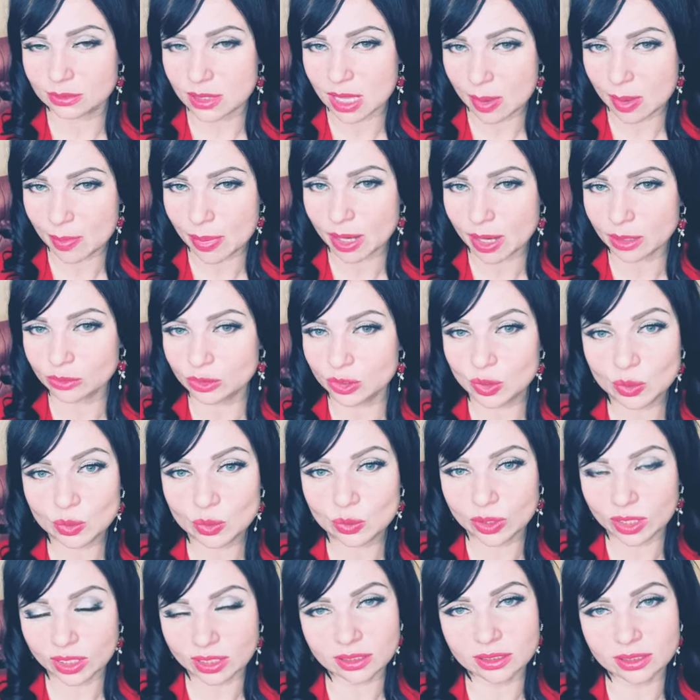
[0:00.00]
about you
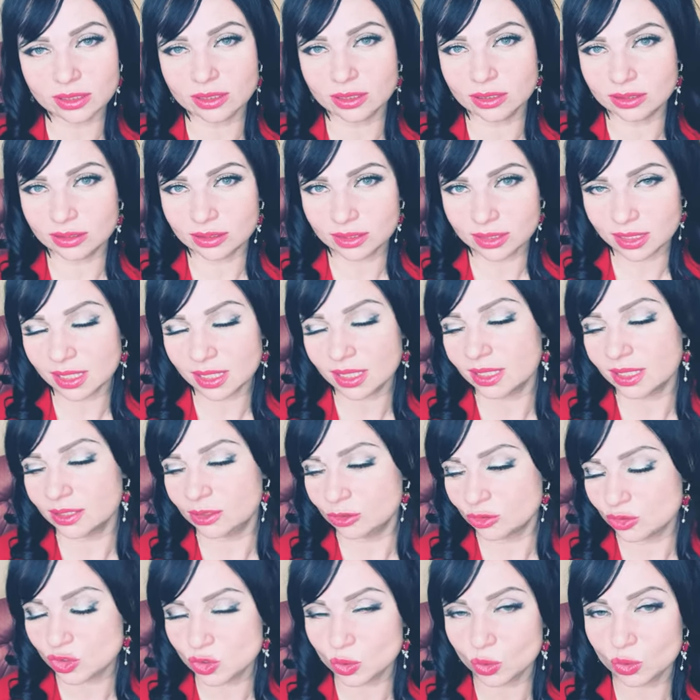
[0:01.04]
and uh, your
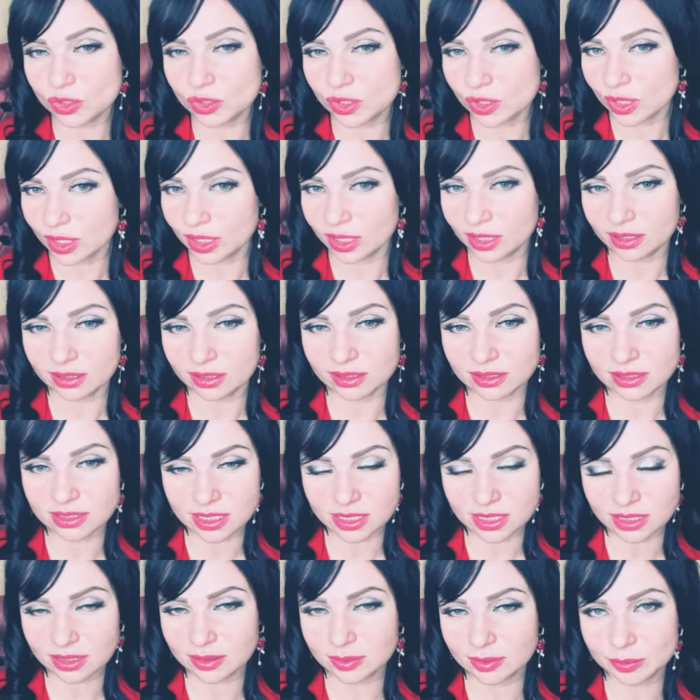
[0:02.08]
daughter and
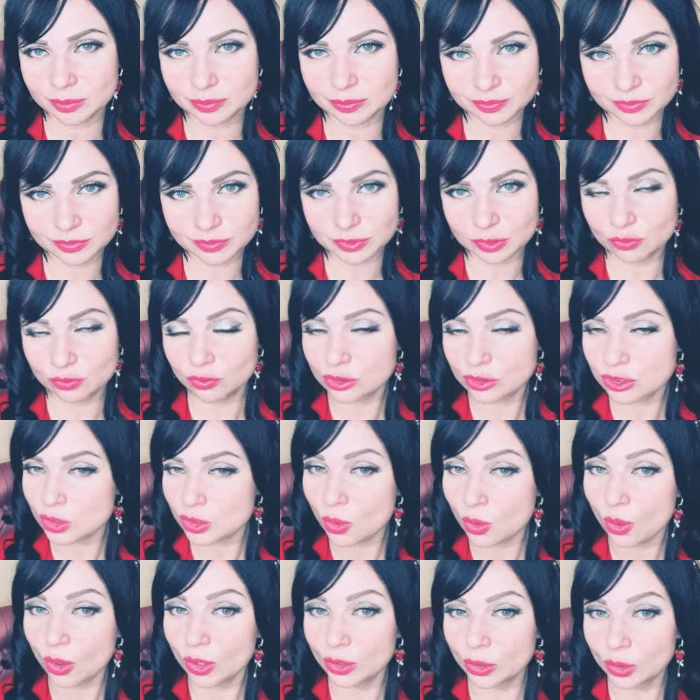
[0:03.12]
uh, what's
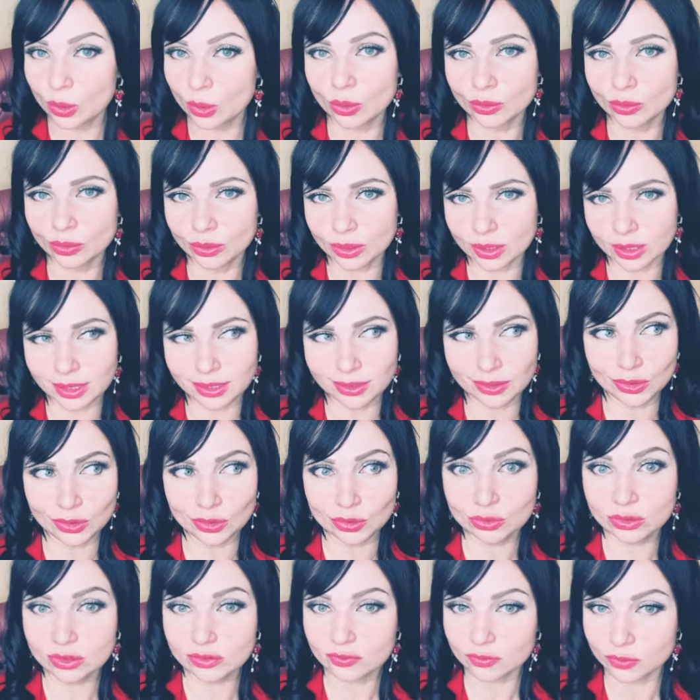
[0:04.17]
going on in
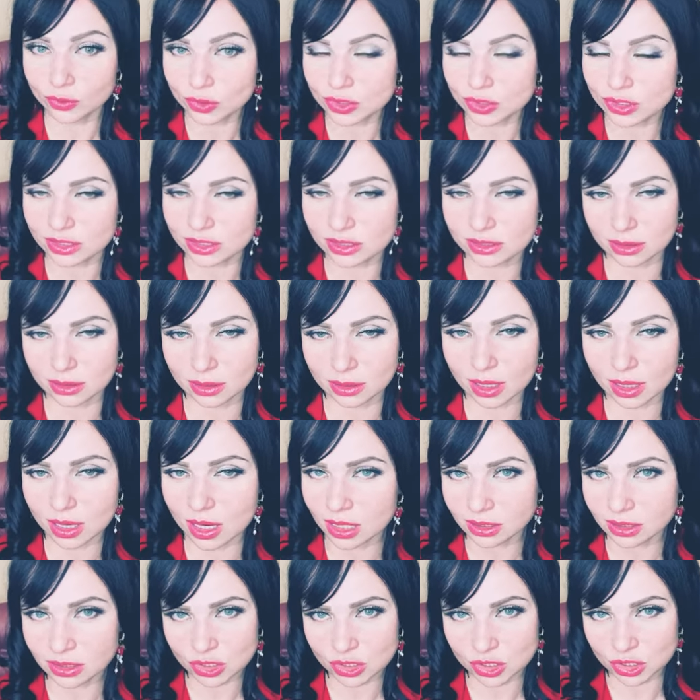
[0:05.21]
universities and
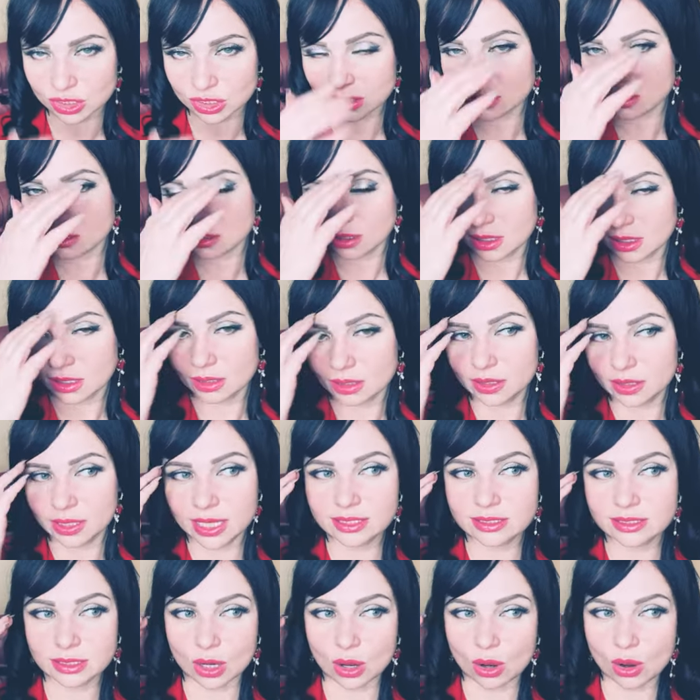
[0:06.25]
colleges.
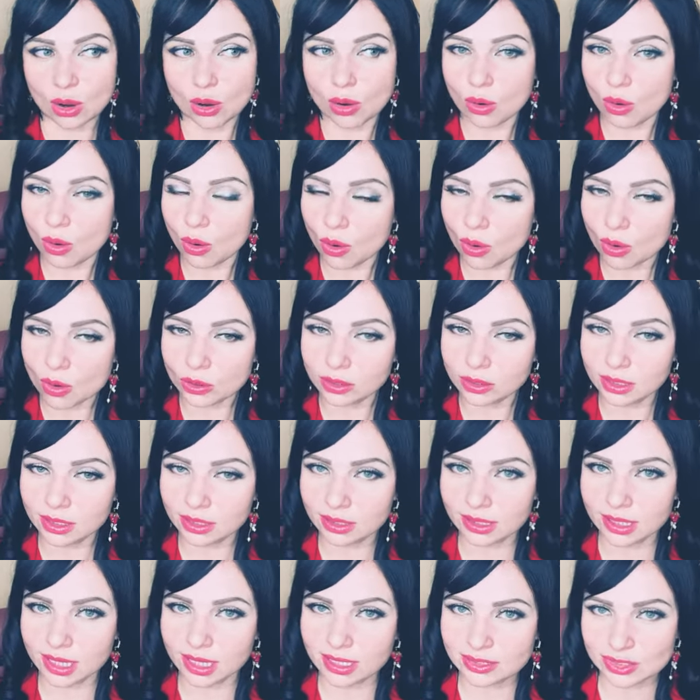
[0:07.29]
That's a whole
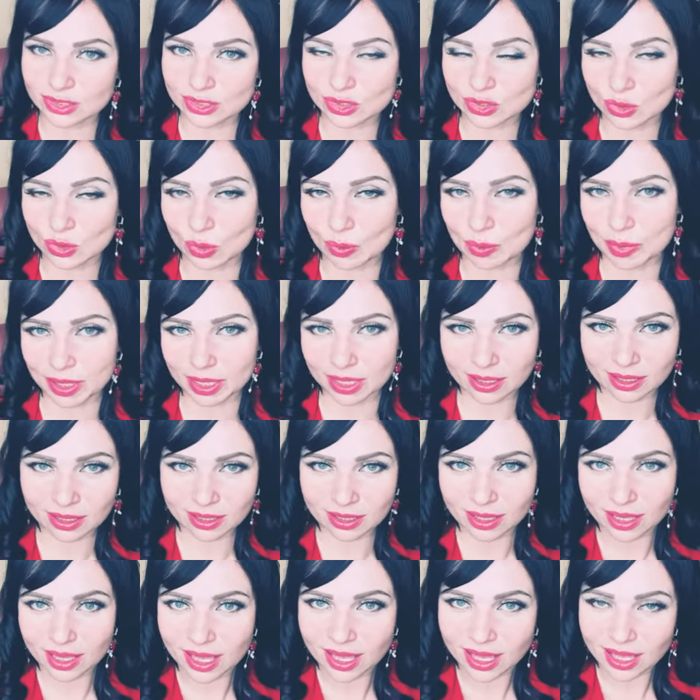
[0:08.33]
another topic.
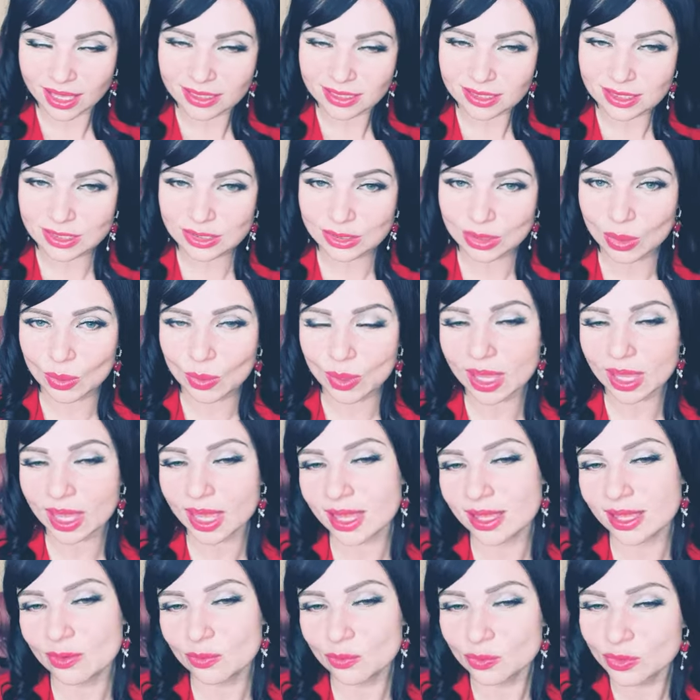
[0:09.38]
So
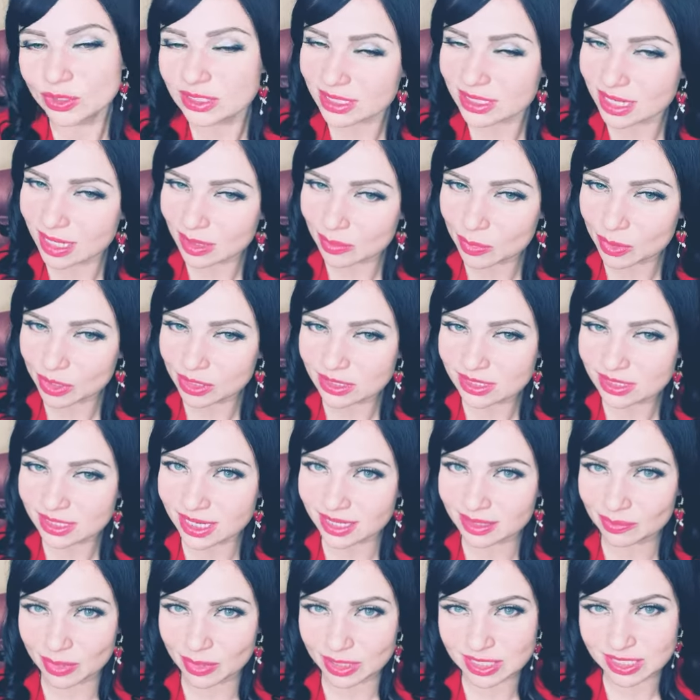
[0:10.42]
with that being
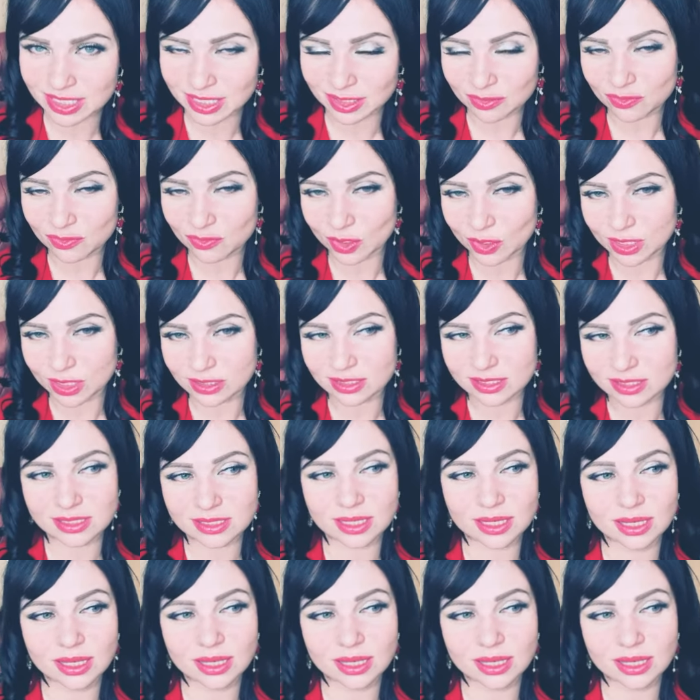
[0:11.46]
said, my dear friends,